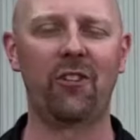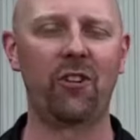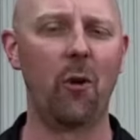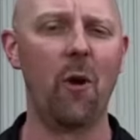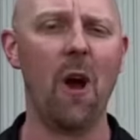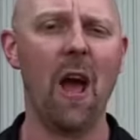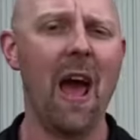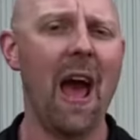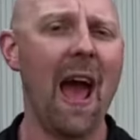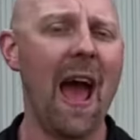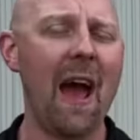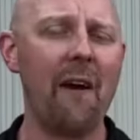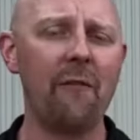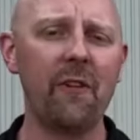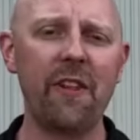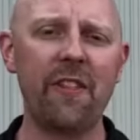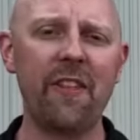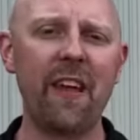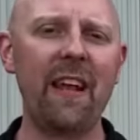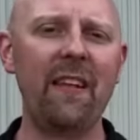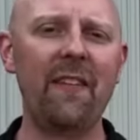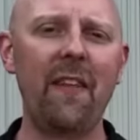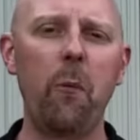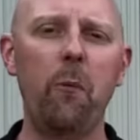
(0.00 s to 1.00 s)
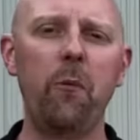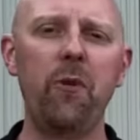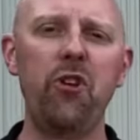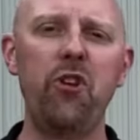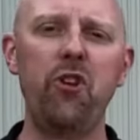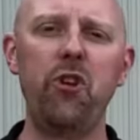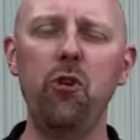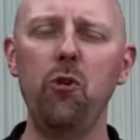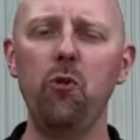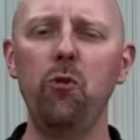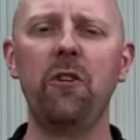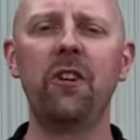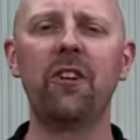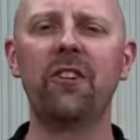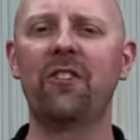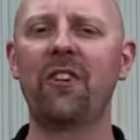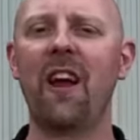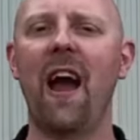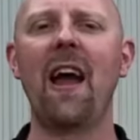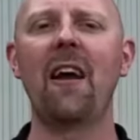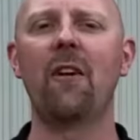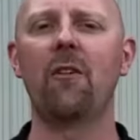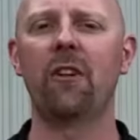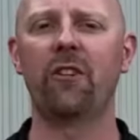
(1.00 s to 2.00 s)
So everything that you
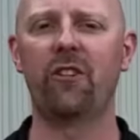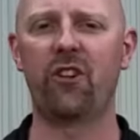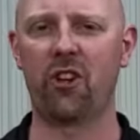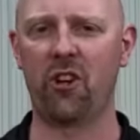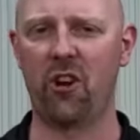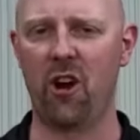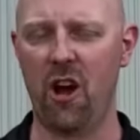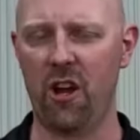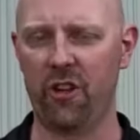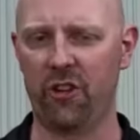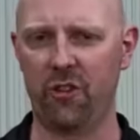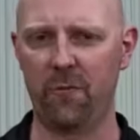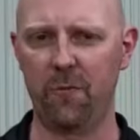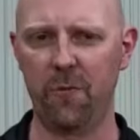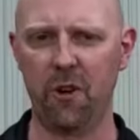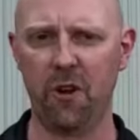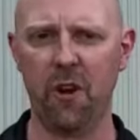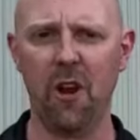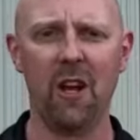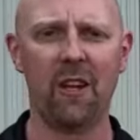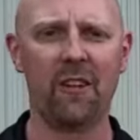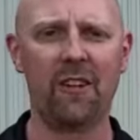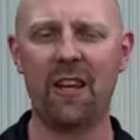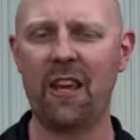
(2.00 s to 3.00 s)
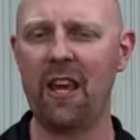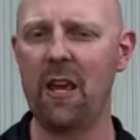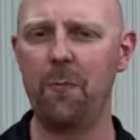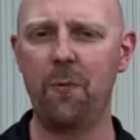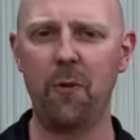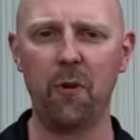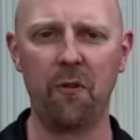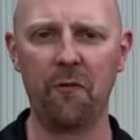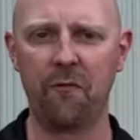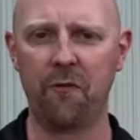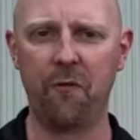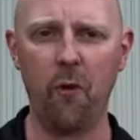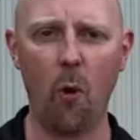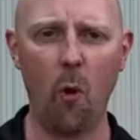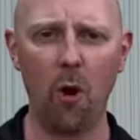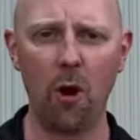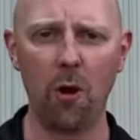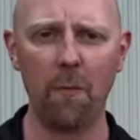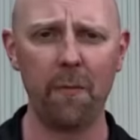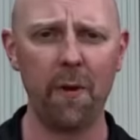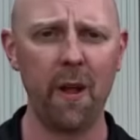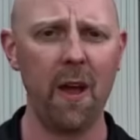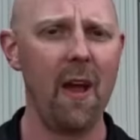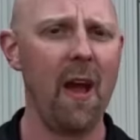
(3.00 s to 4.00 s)
desire as a customer to keep you
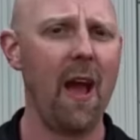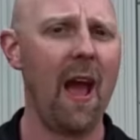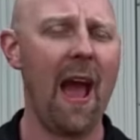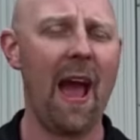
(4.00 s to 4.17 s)
informed